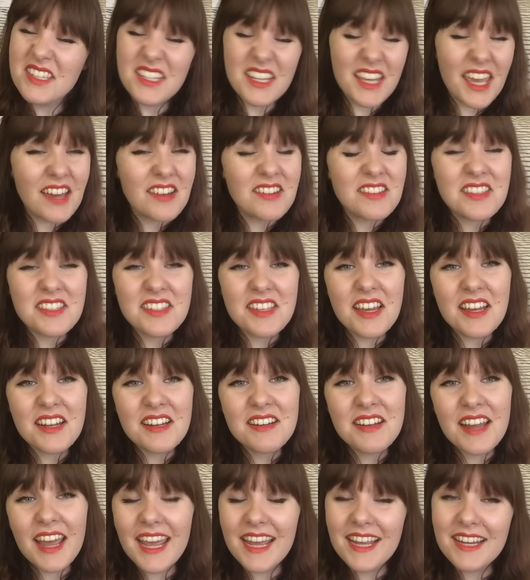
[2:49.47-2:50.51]
sitting out in the
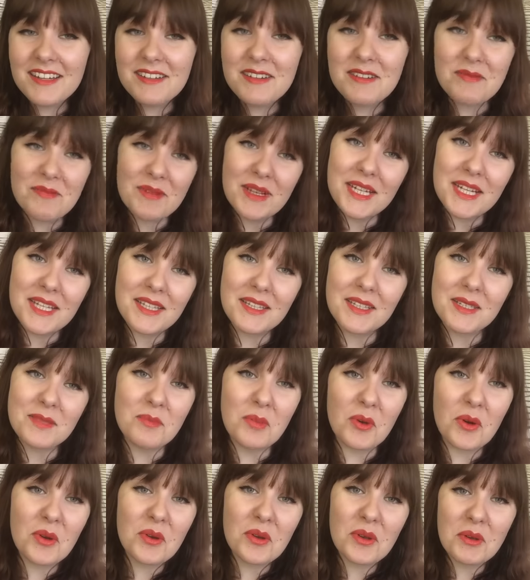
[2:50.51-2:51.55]
sun and reading this
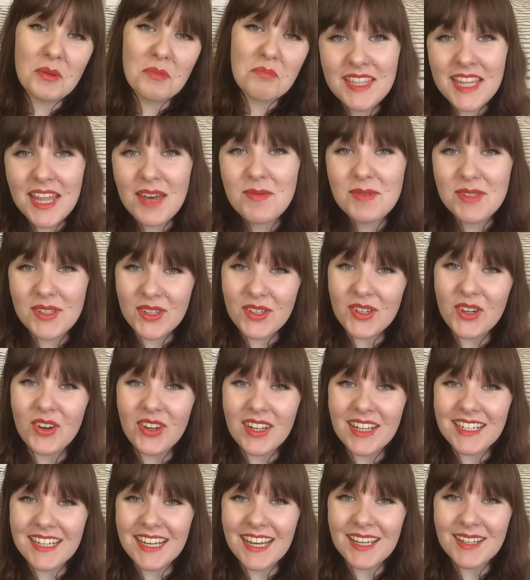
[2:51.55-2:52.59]
book. That was a good
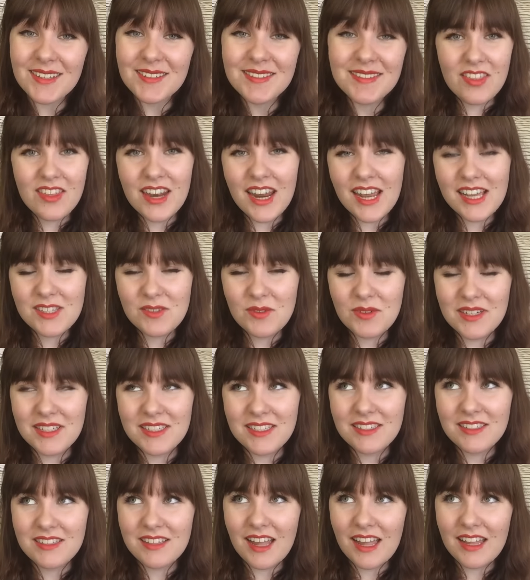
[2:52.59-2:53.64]
holiday. The next one is
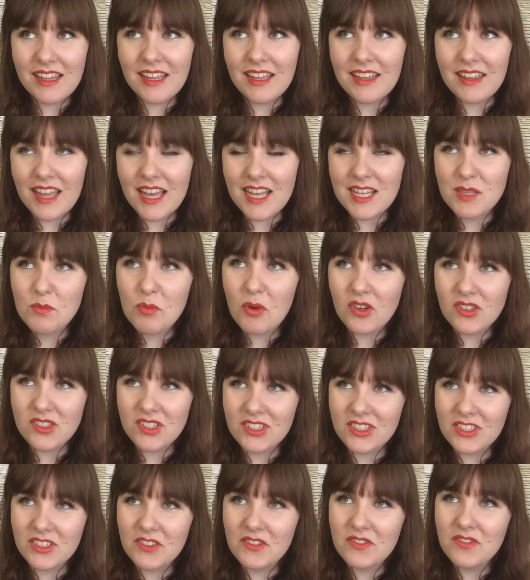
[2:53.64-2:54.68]
slightly less
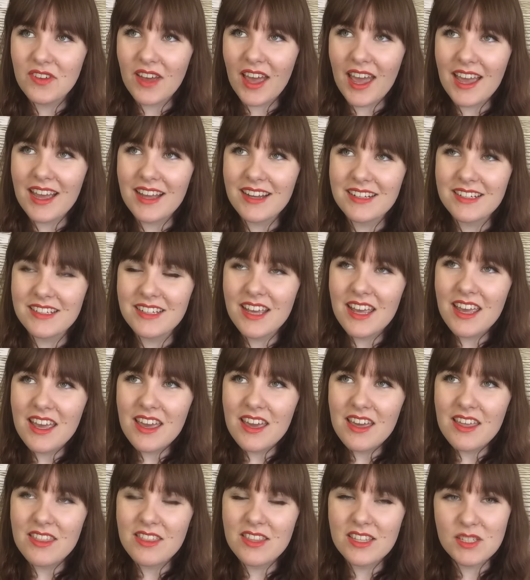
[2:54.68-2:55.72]
positive, and
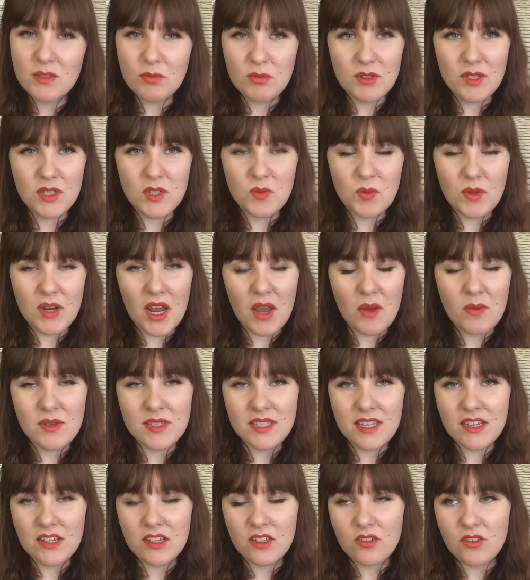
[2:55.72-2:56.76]
this was when I
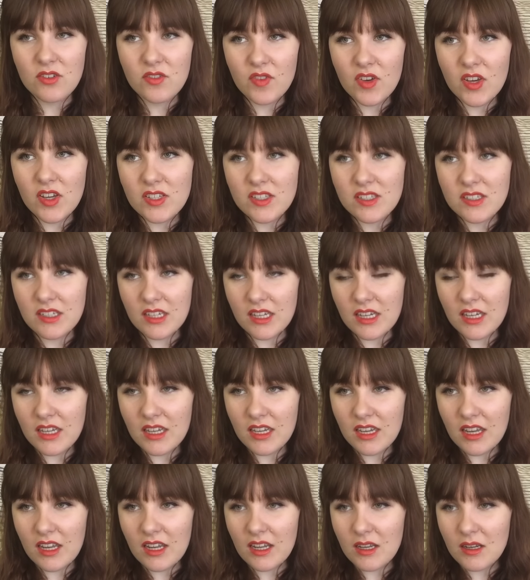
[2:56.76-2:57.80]
was at
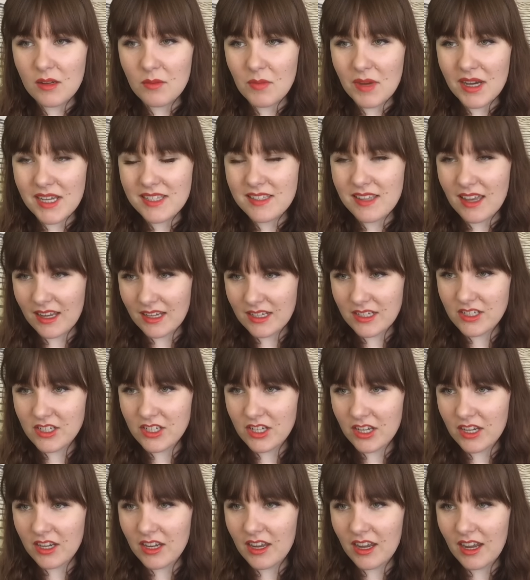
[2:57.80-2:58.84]
university in my second
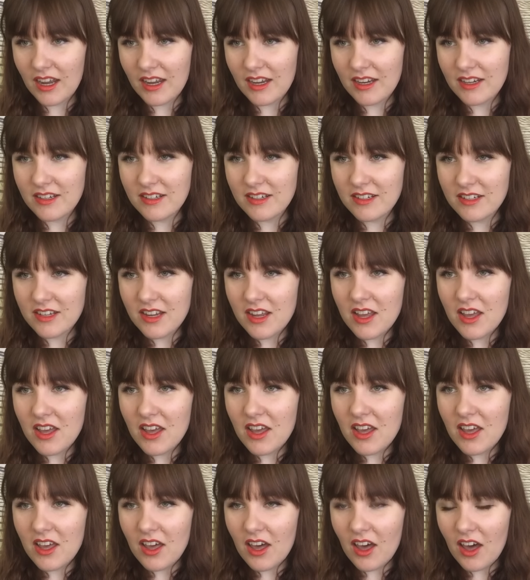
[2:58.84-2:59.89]
year, and
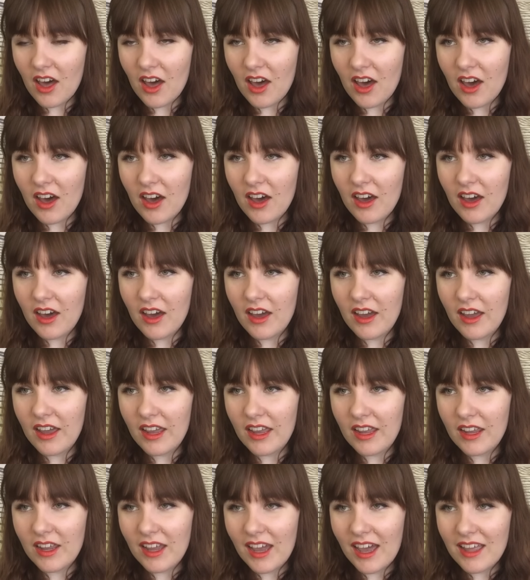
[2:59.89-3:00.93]

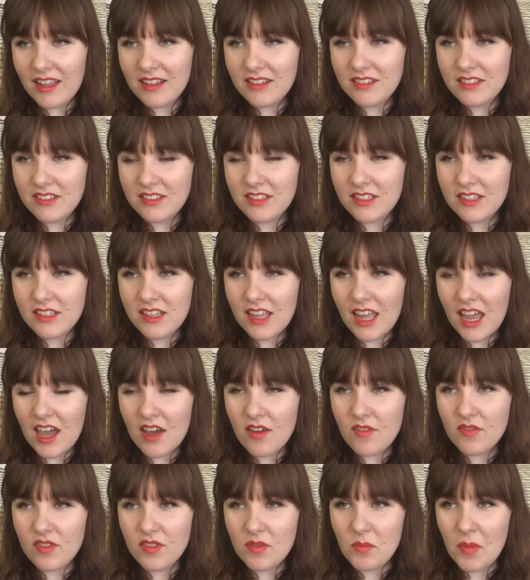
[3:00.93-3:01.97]
I didn't
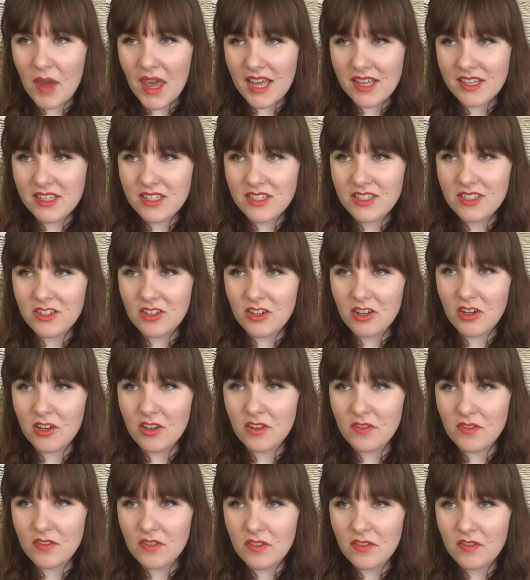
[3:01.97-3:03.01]
have the best
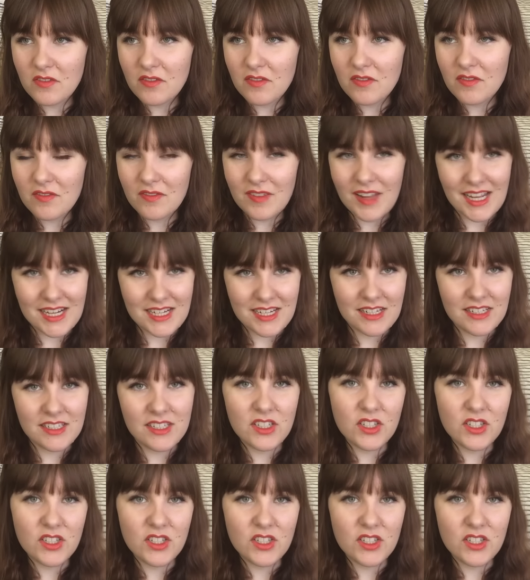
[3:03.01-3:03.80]
of flatting